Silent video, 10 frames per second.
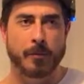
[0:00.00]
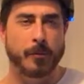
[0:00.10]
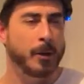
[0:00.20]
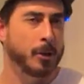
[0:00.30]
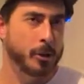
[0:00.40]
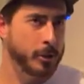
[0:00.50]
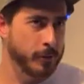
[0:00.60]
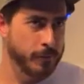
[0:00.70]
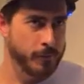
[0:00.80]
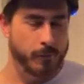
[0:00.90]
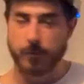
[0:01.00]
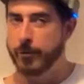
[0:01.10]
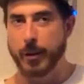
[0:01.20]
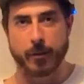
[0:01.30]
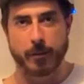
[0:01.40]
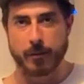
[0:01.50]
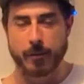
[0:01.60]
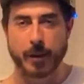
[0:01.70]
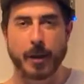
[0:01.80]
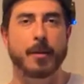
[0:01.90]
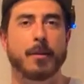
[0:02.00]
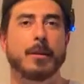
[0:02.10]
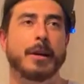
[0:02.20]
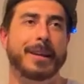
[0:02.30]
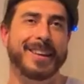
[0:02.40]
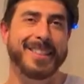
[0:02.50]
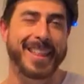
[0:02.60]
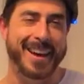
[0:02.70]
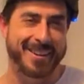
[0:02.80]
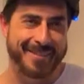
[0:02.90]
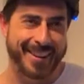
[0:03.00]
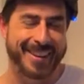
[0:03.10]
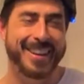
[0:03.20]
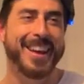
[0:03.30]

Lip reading: finished fifth again, like in that event,